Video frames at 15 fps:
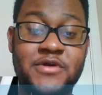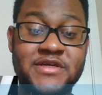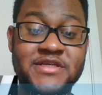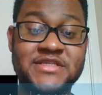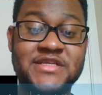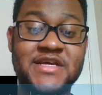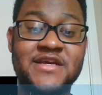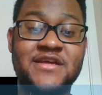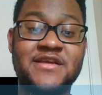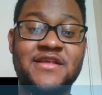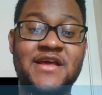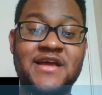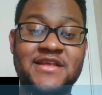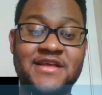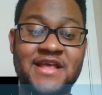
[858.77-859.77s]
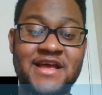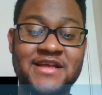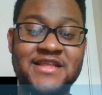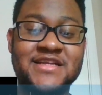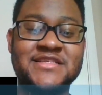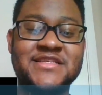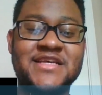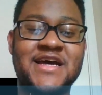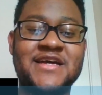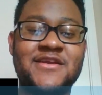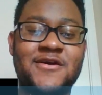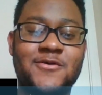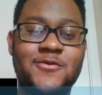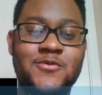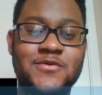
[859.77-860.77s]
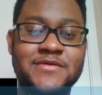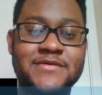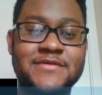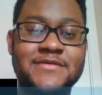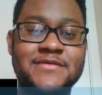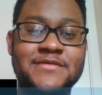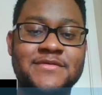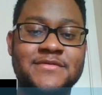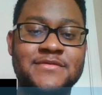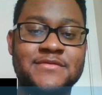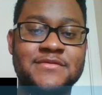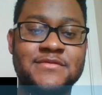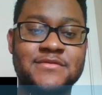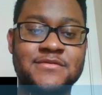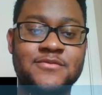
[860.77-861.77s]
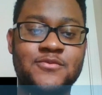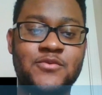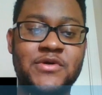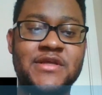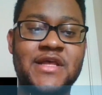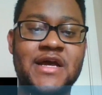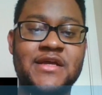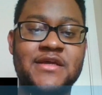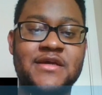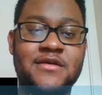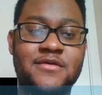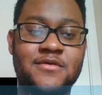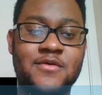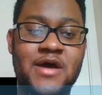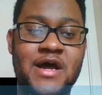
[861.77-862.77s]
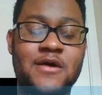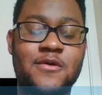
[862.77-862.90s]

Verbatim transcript: Pretty sick. Like like the design though. Really like it.